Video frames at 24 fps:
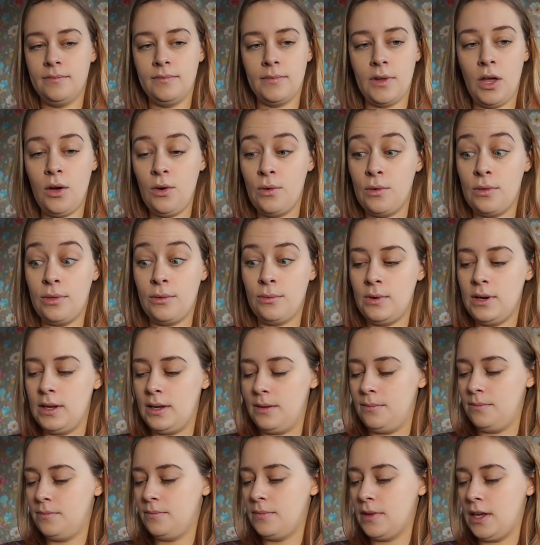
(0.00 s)
Oh, 3.
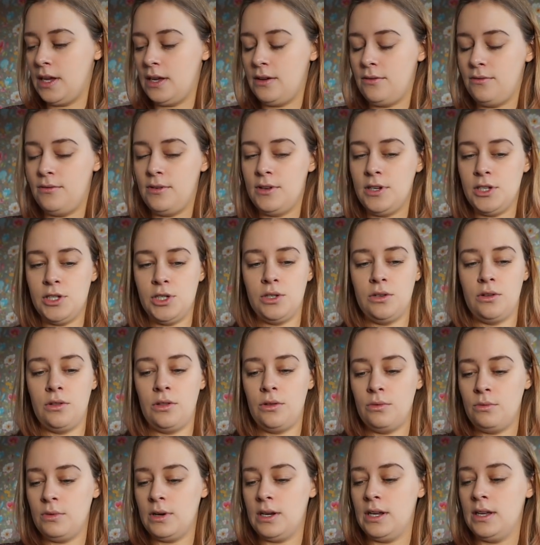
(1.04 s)
I have finished
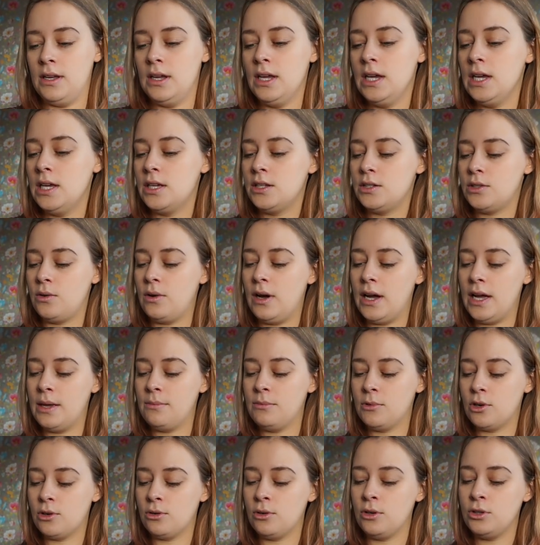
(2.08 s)
3. So
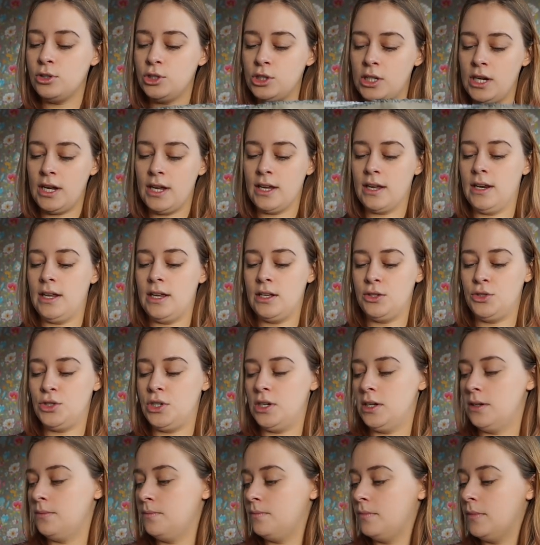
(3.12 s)
I'm crocheting and
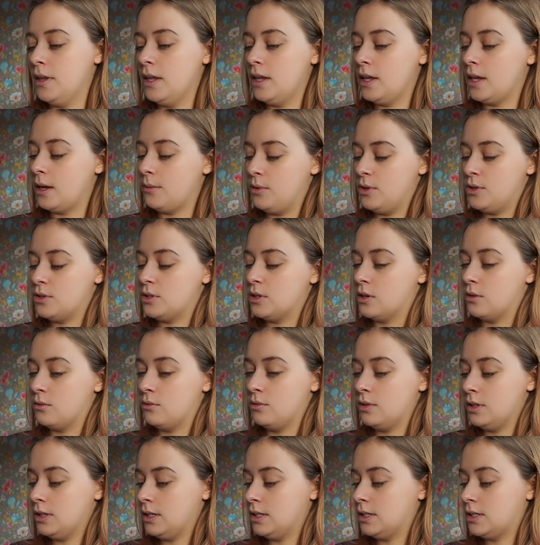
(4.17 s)
edging. I'm using a
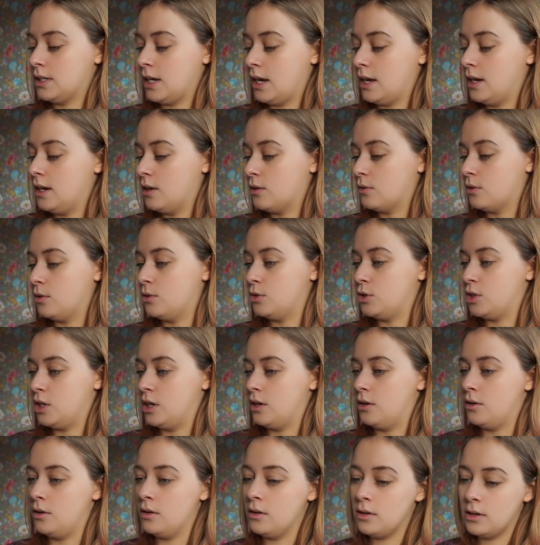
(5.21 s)
really tiny crochet
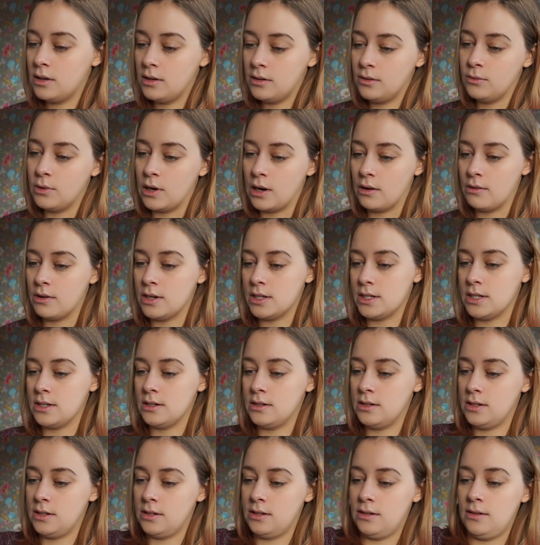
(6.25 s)
hook. Where is
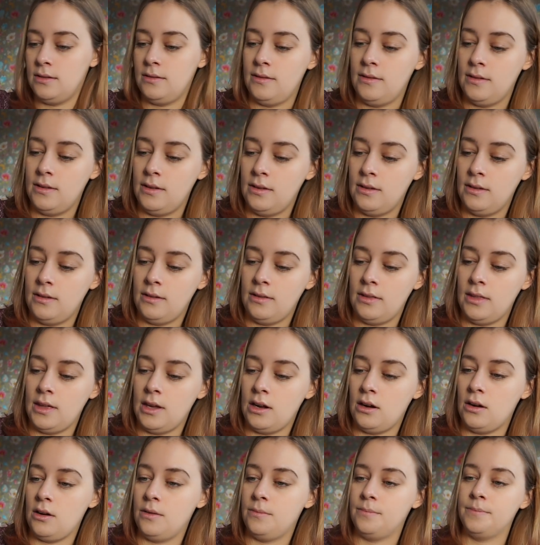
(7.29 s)
it?
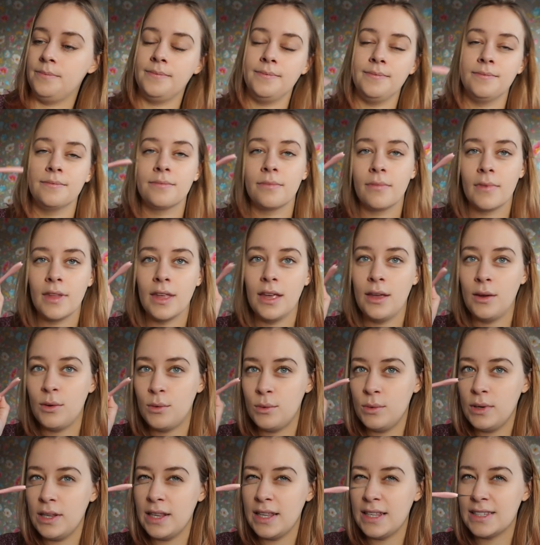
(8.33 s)
There.
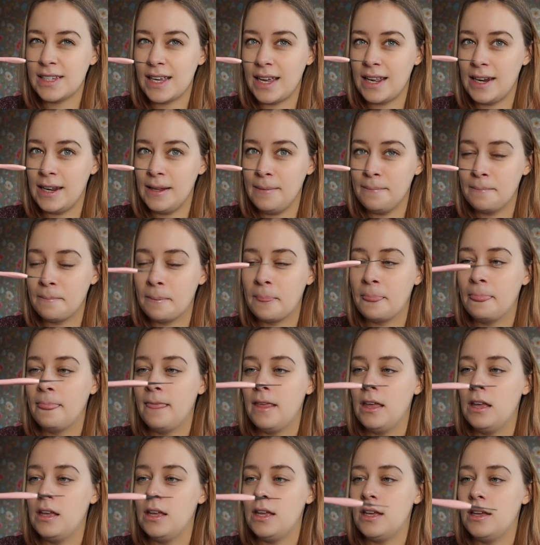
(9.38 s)
Really tiny.
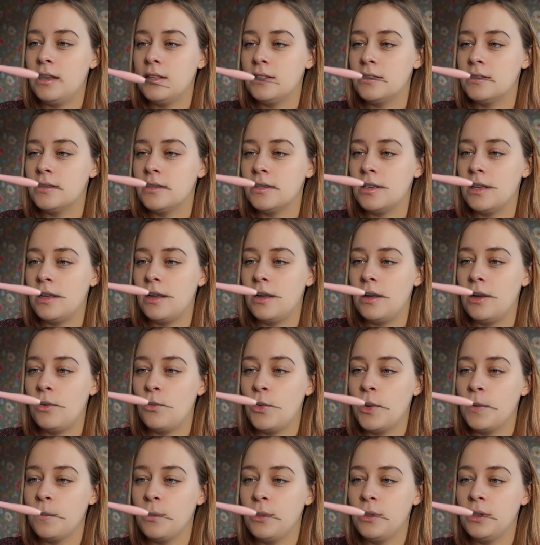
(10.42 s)
It's
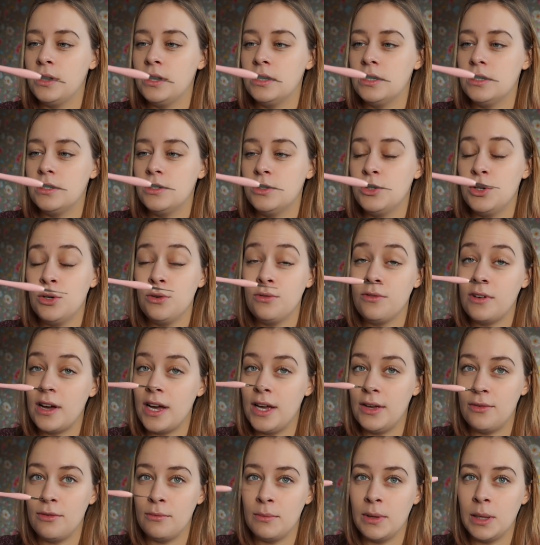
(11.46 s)

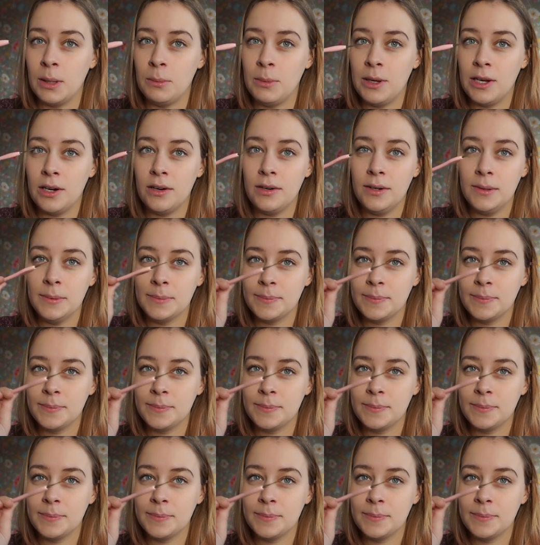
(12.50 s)
1.25 millimeter.